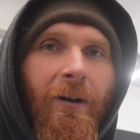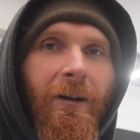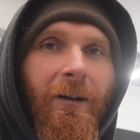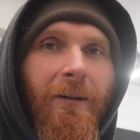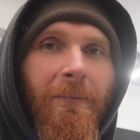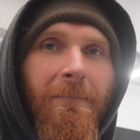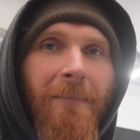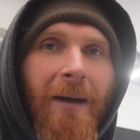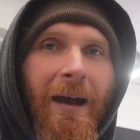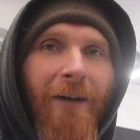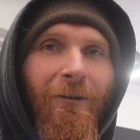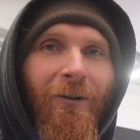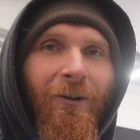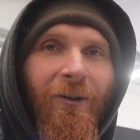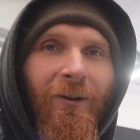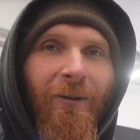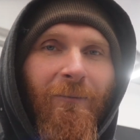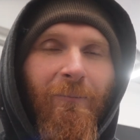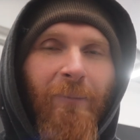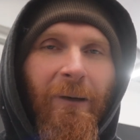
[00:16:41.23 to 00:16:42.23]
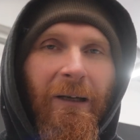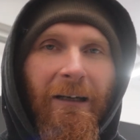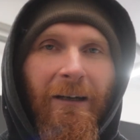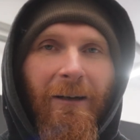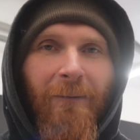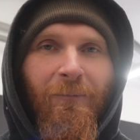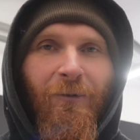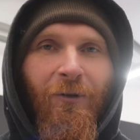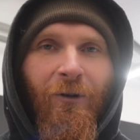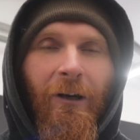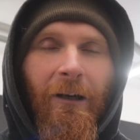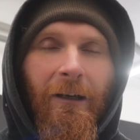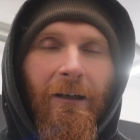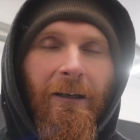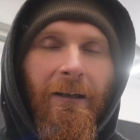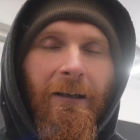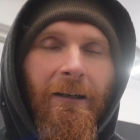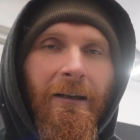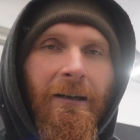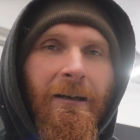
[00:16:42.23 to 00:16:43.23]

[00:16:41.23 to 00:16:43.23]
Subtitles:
an American pickup truck,